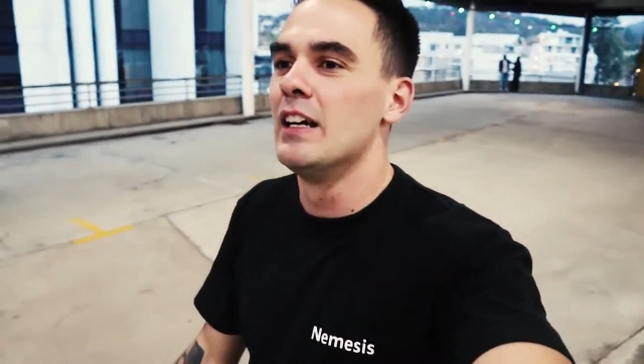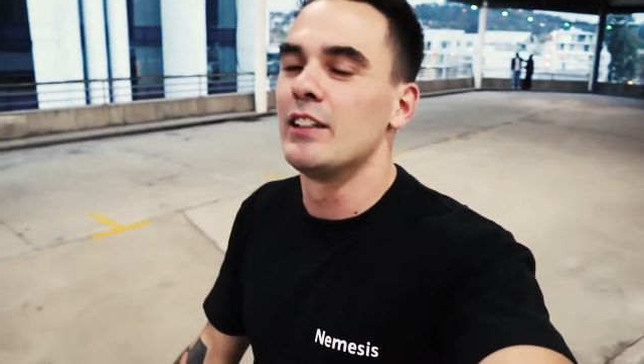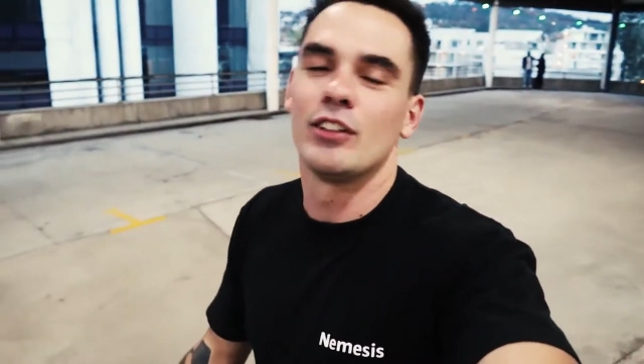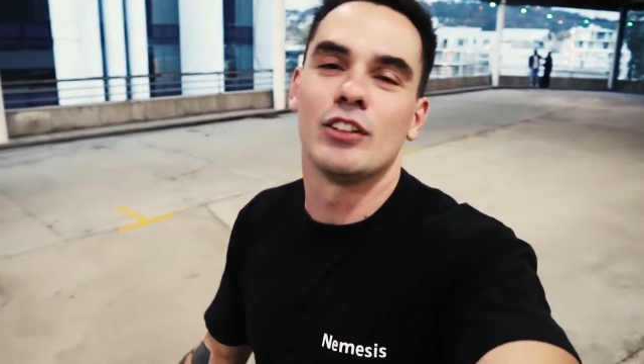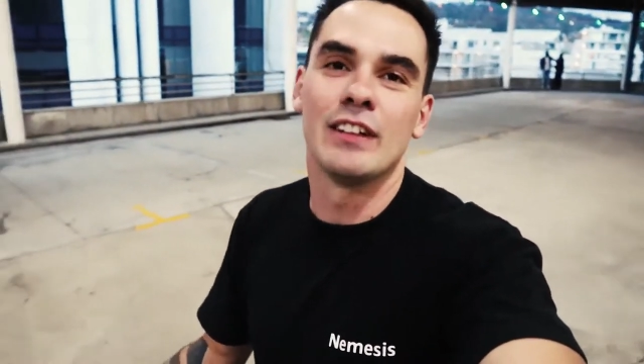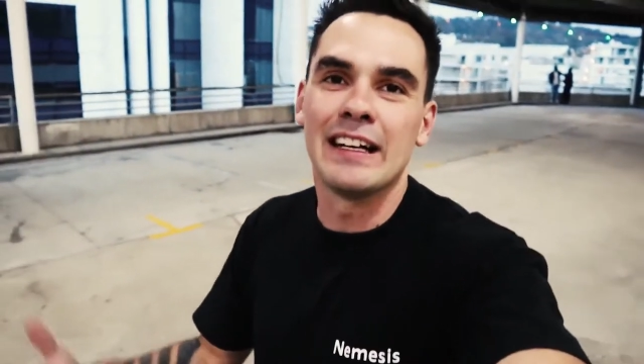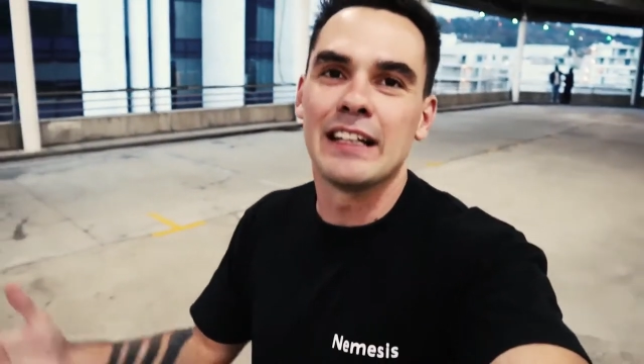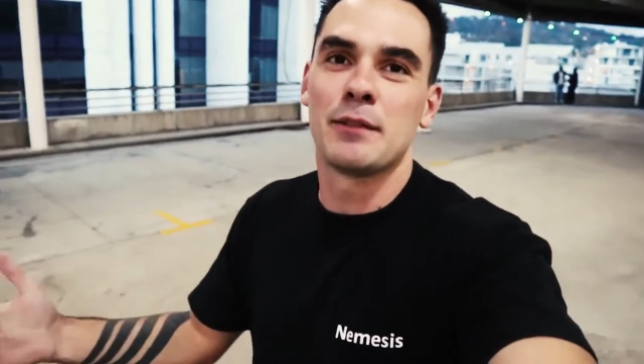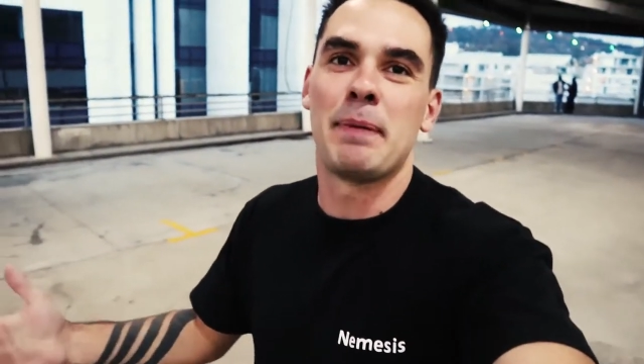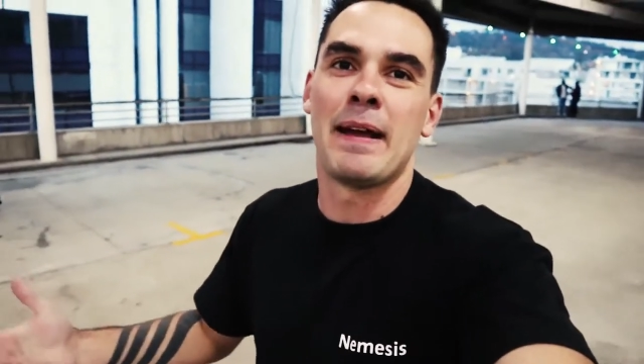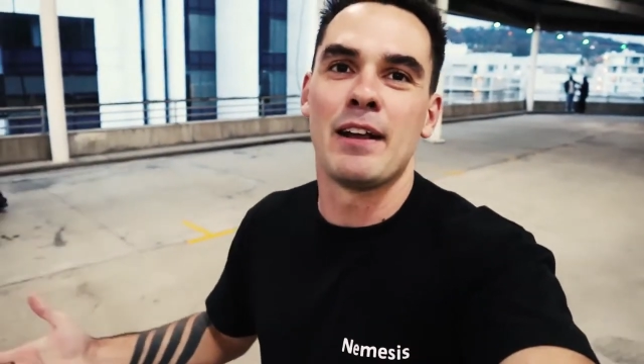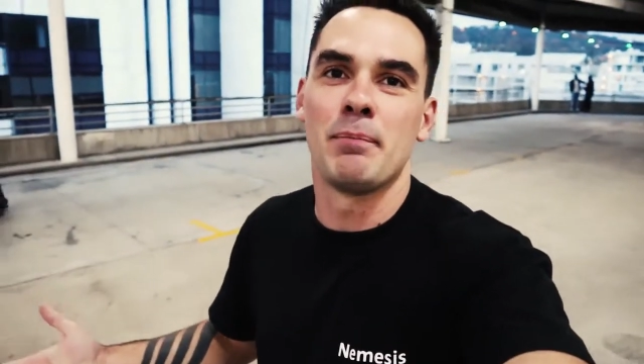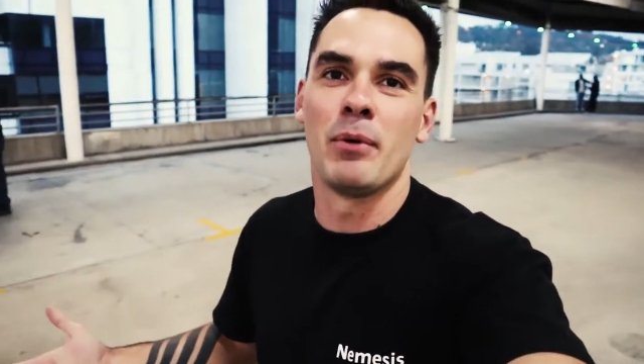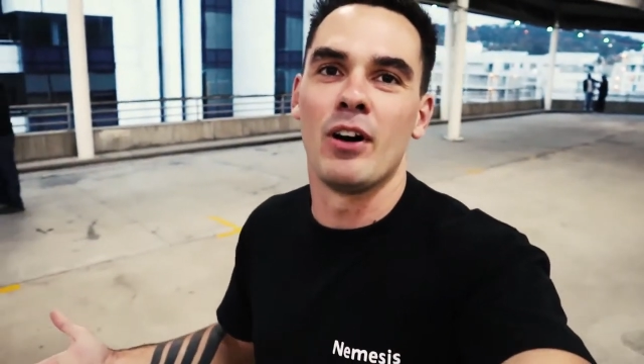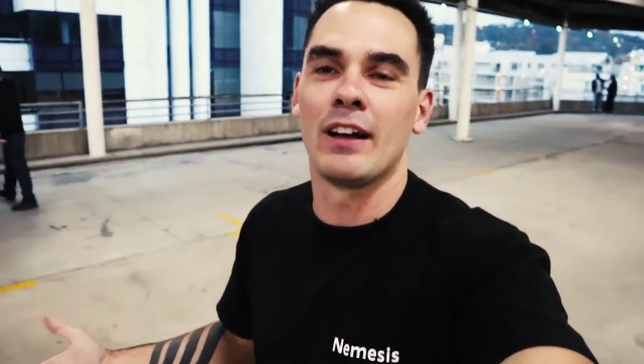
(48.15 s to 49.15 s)
So tonight's
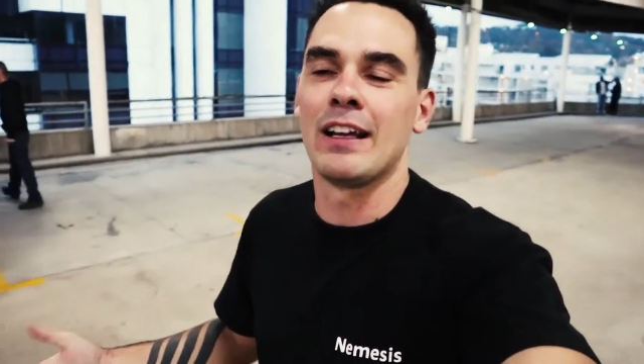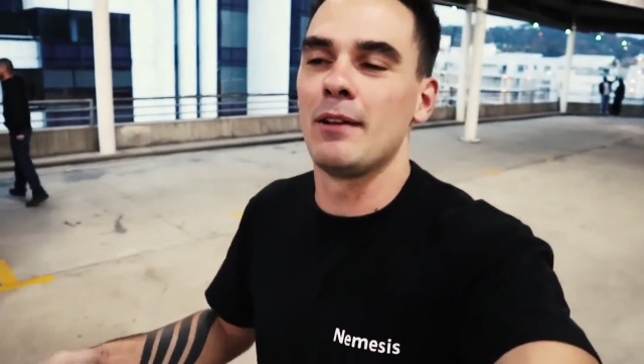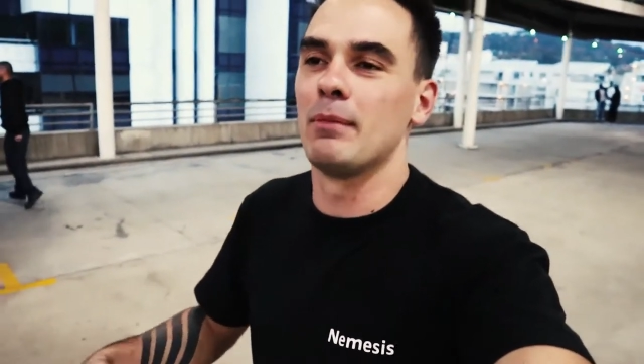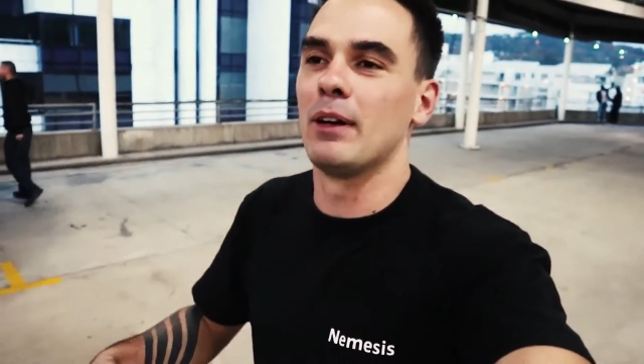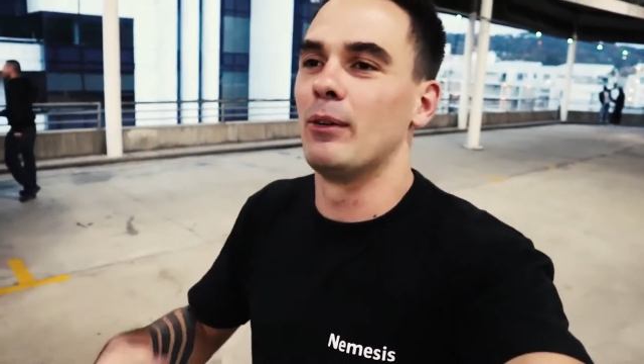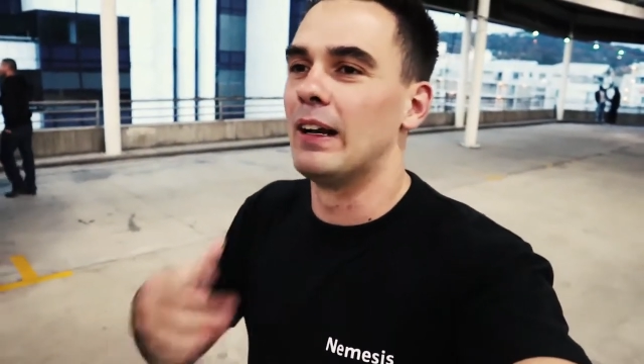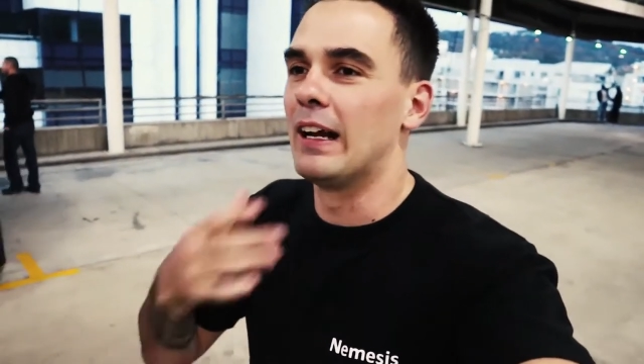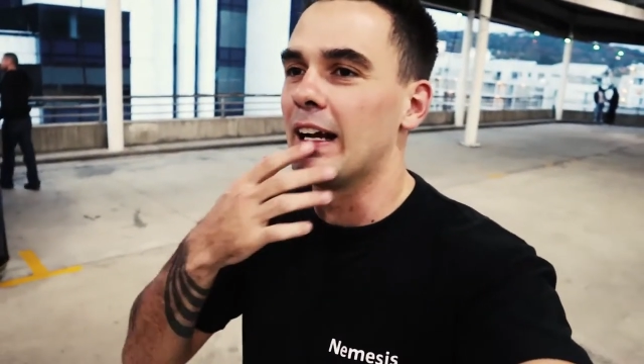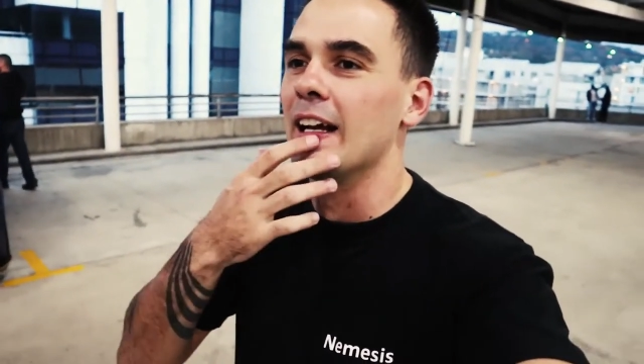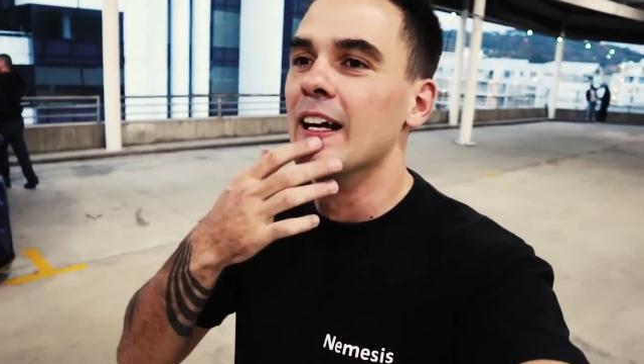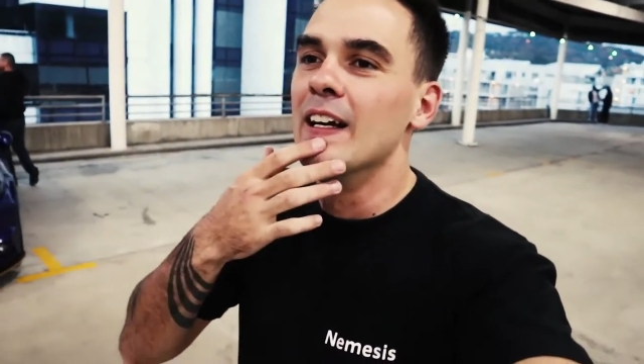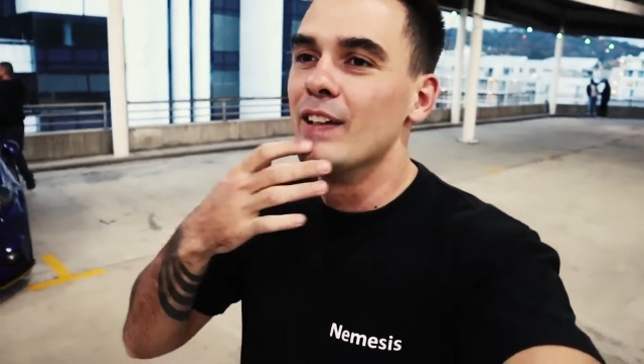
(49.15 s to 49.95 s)
paid parking, but we're like